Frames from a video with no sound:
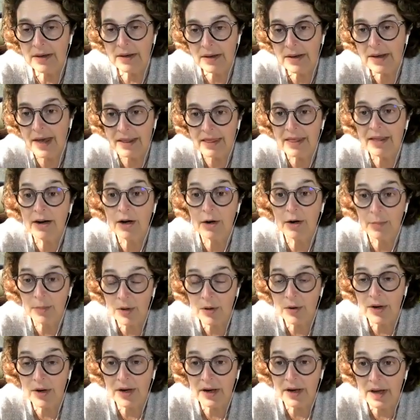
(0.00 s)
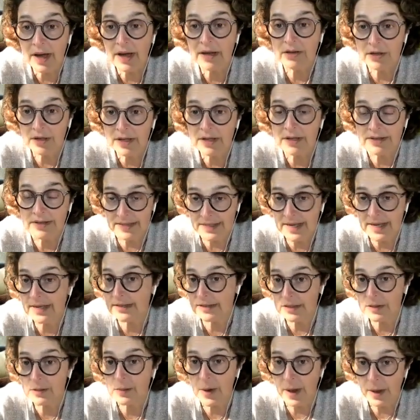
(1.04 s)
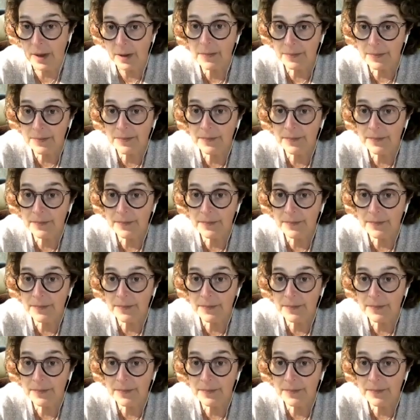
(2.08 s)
get therapeutic insights as well.